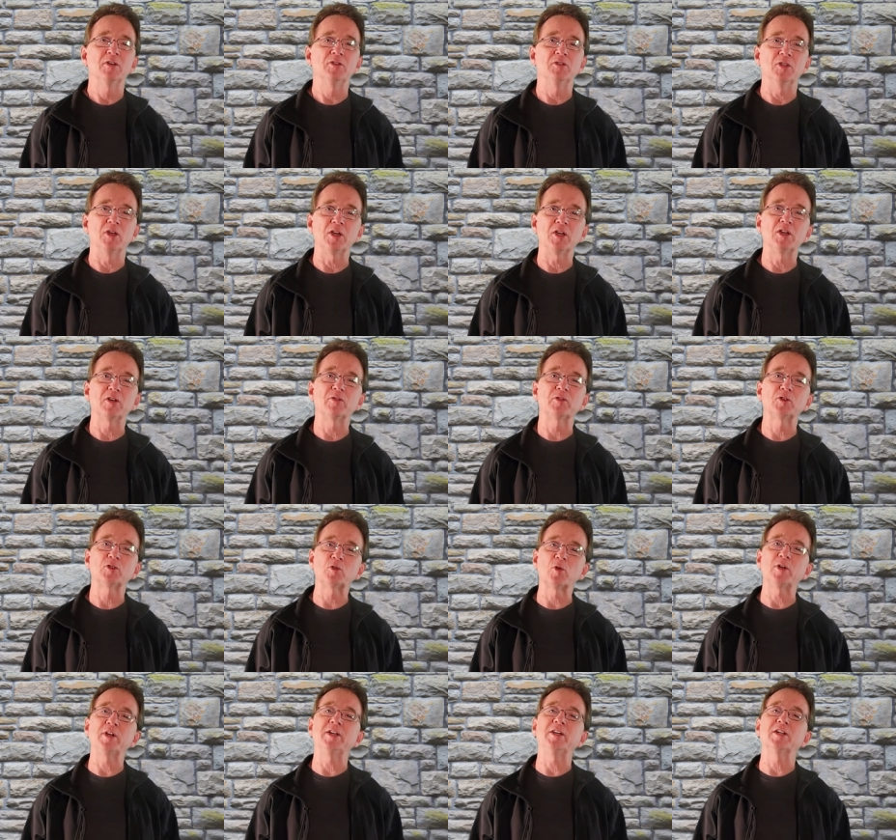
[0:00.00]
Thank you for
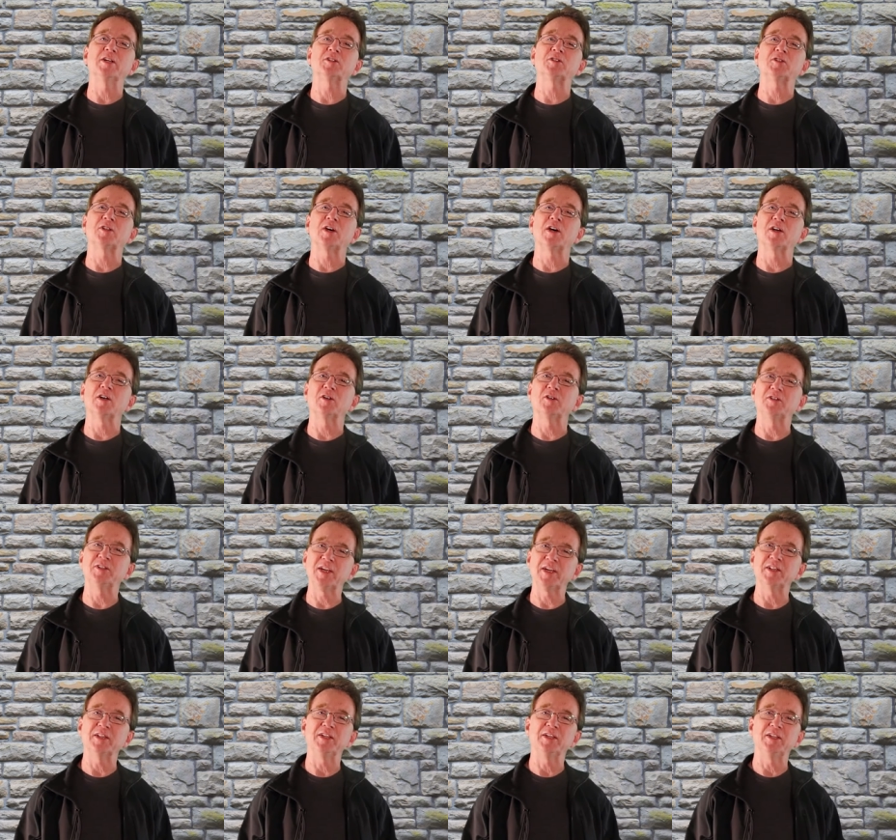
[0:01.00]
joining us on our
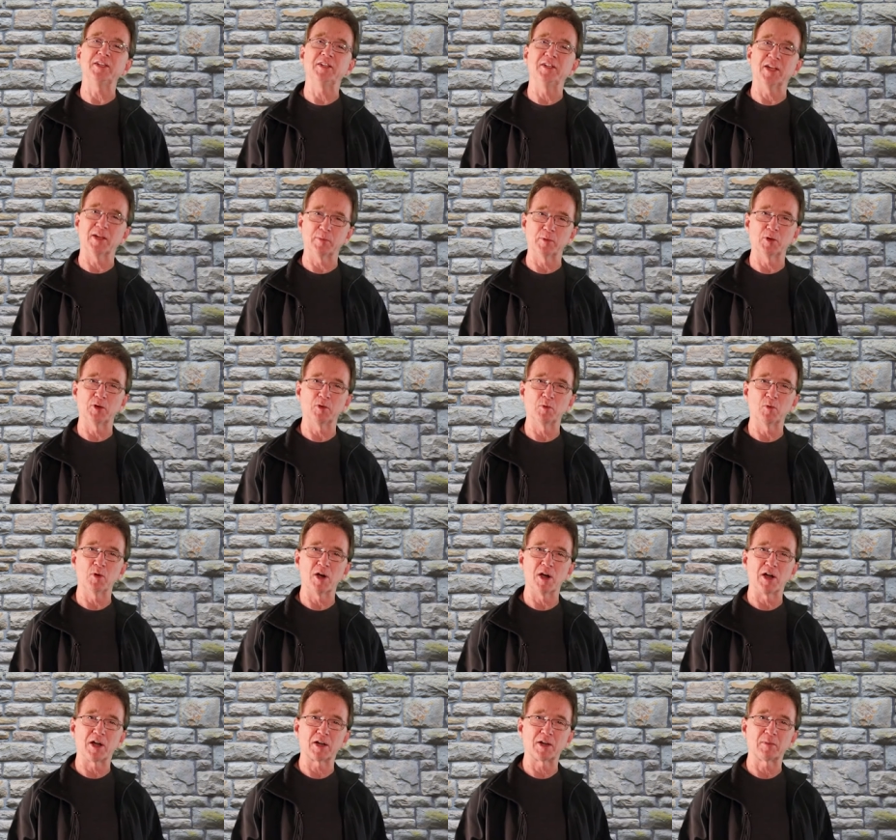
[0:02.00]
daily neighborhood
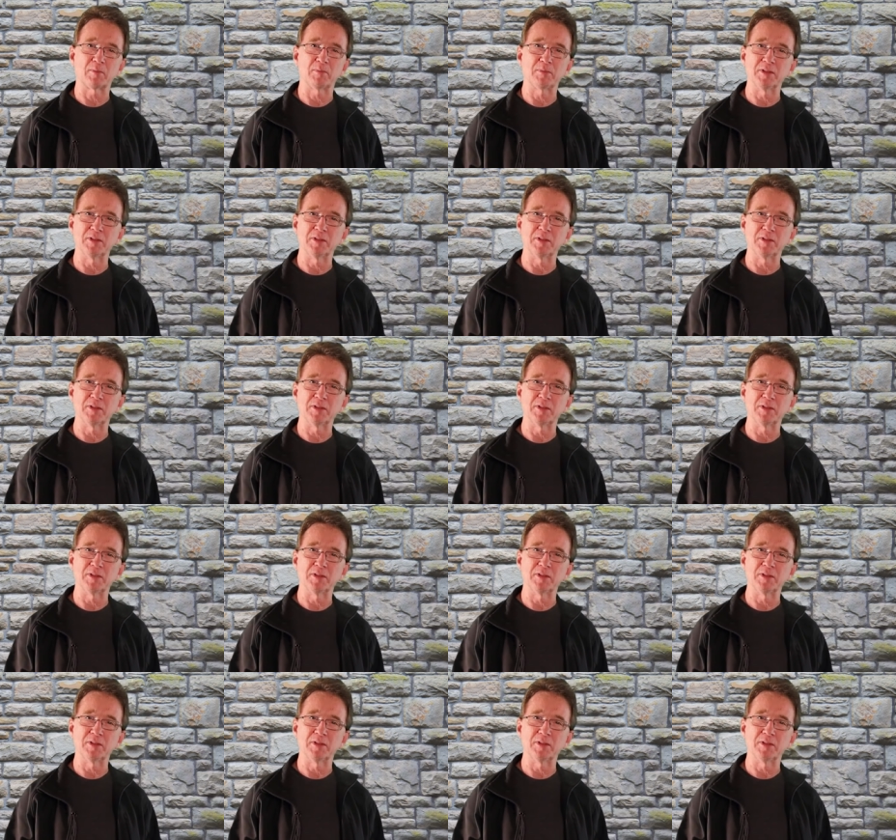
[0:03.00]
walk.